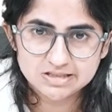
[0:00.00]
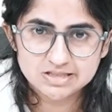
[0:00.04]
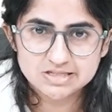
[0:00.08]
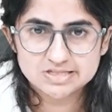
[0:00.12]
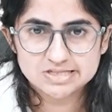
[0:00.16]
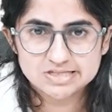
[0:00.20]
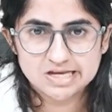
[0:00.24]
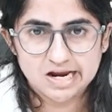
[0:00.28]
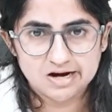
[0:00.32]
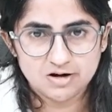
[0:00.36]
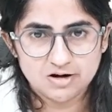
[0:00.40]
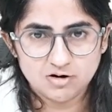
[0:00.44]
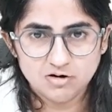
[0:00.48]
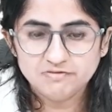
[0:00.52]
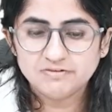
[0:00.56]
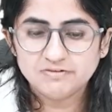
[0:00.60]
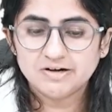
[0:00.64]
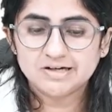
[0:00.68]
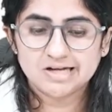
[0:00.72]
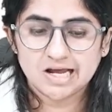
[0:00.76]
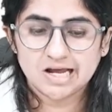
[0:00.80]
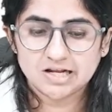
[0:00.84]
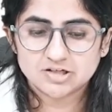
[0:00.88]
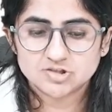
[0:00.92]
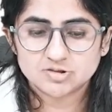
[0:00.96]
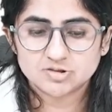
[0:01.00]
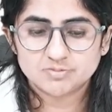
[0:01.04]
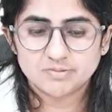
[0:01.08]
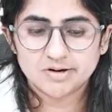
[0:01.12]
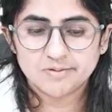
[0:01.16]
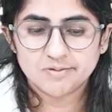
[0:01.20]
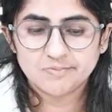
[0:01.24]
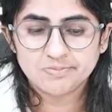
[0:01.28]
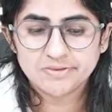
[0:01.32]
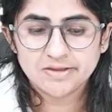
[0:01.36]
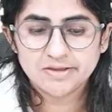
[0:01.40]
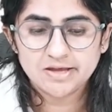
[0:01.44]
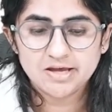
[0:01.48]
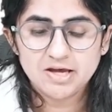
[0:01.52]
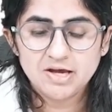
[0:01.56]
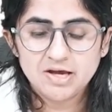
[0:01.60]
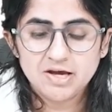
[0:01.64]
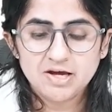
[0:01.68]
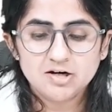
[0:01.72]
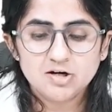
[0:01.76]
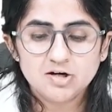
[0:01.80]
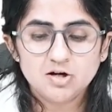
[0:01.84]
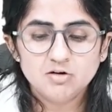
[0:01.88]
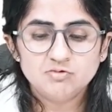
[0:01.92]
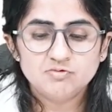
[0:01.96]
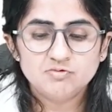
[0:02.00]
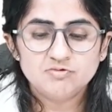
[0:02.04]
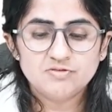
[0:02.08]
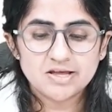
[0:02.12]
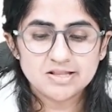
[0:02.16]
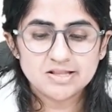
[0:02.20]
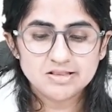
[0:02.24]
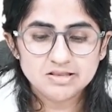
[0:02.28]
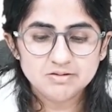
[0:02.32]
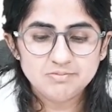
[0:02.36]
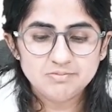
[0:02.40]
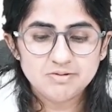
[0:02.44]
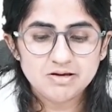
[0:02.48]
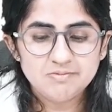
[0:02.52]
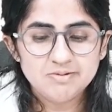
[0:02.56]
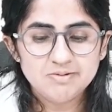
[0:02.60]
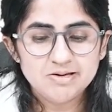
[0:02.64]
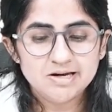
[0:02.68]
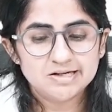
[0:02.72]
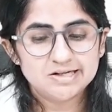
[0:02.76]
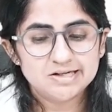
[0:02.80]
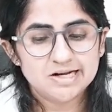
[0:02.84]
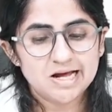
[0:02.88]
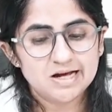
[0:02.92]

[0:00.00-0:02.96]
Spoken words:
this kind of attachment. Now, when the baby